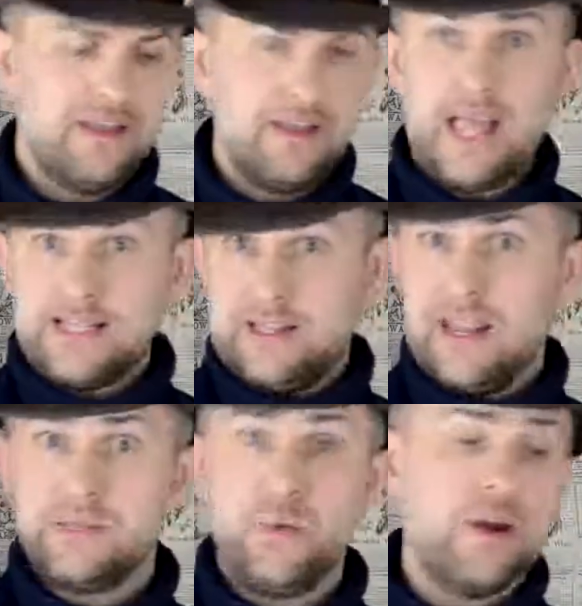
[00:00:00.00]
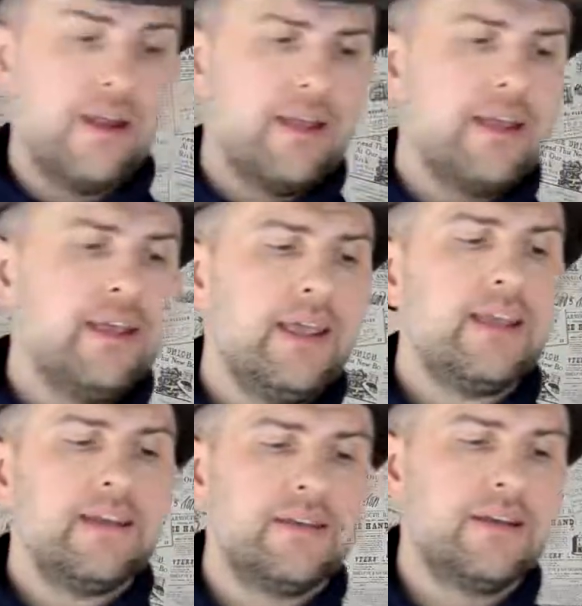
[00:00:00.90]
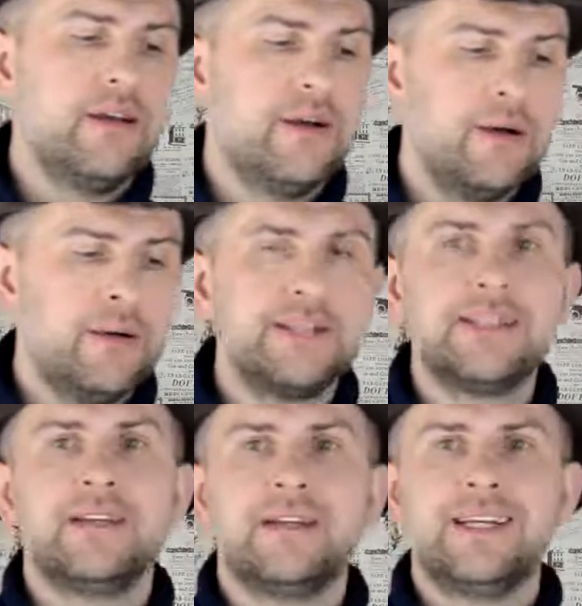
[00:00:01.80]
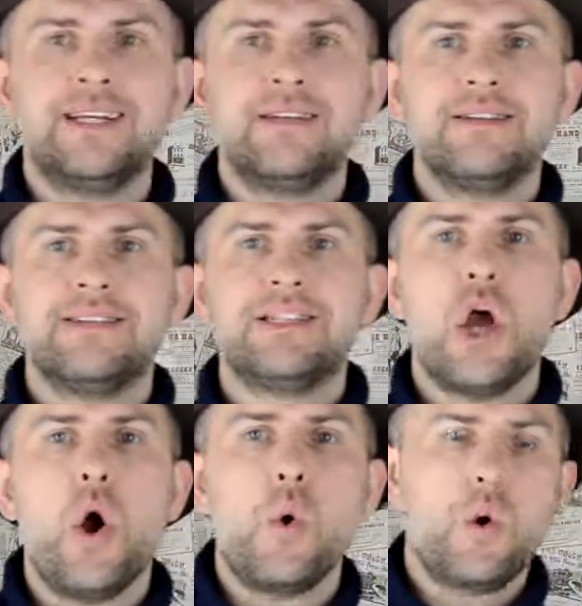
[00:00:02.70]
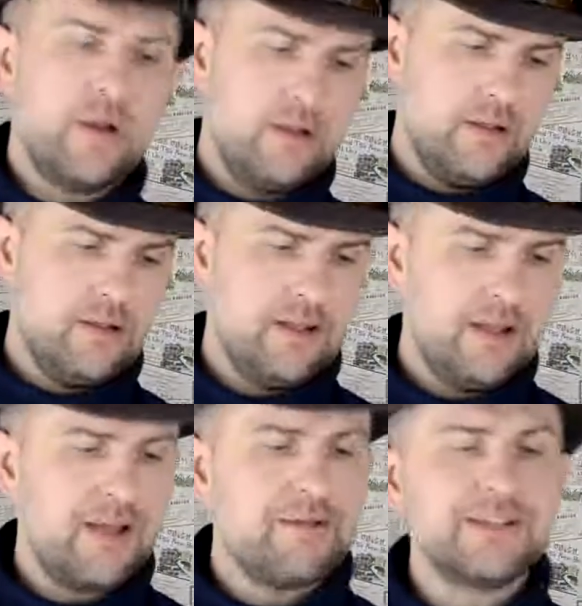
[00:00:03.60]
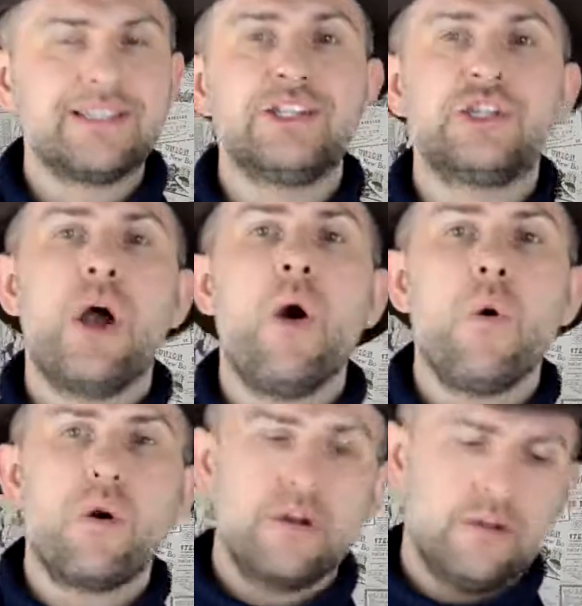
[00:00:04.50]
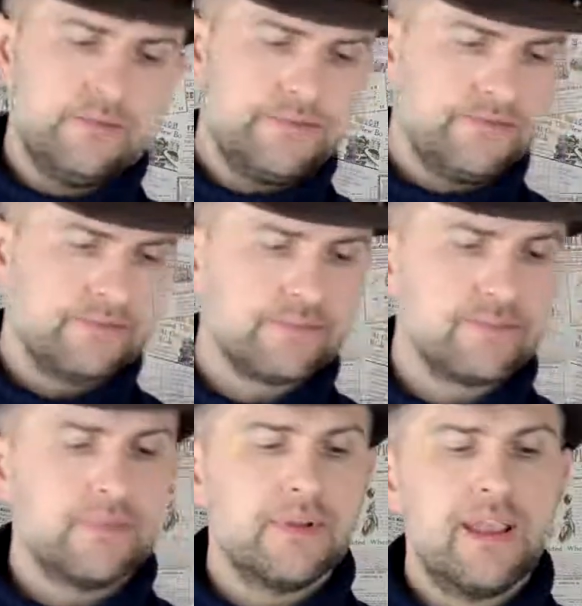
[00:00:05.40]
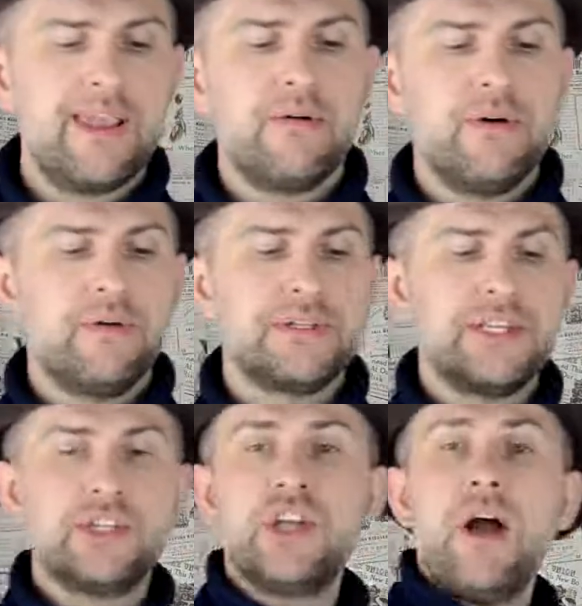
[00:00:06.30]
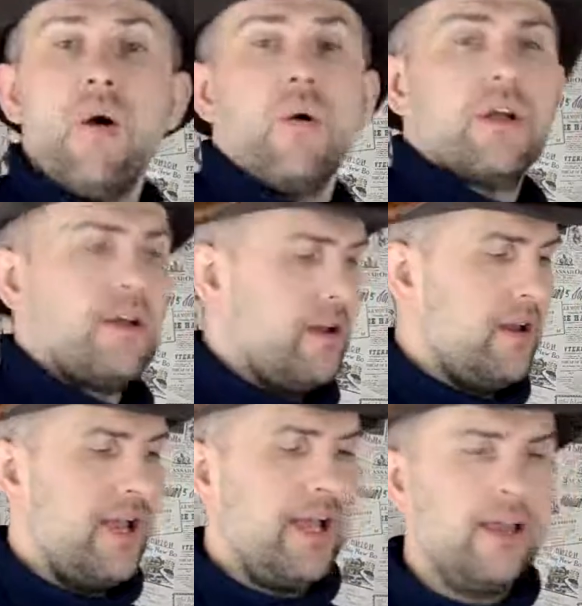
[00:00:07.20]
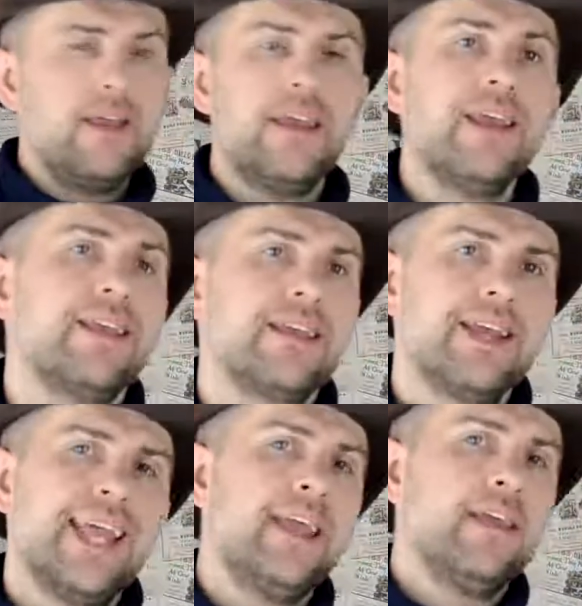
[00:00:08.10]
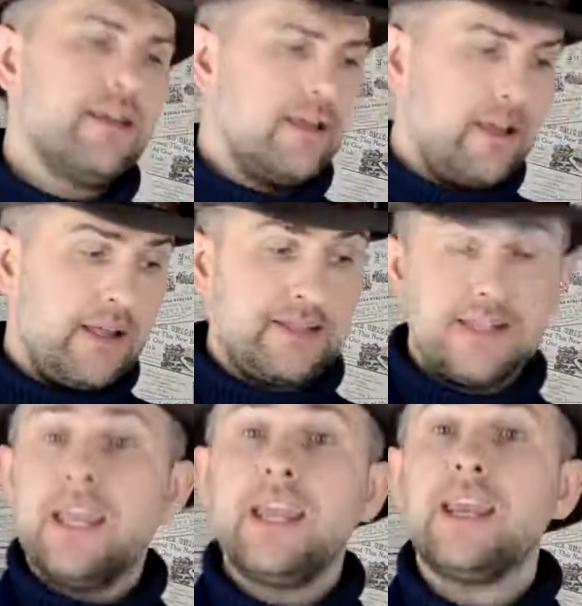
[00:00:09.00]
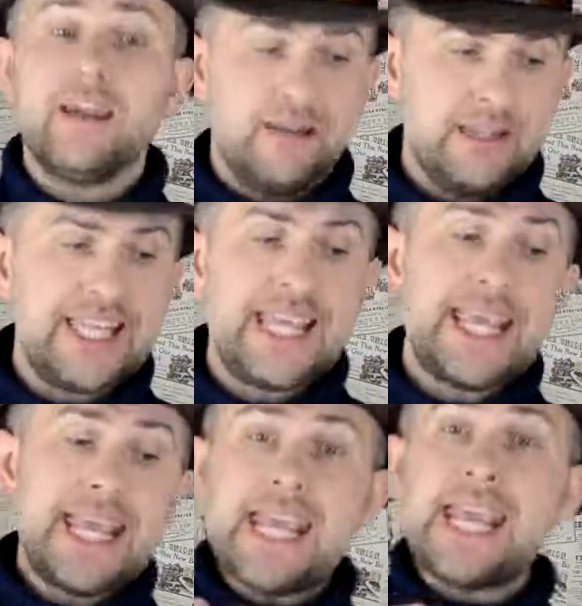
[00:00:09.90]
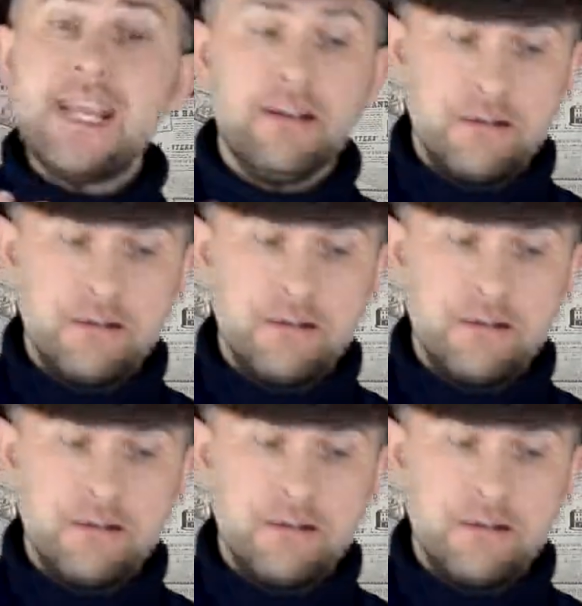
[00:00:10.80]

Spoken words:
That's the next word. It was a joke. It was a joke. It was a joke. It's ni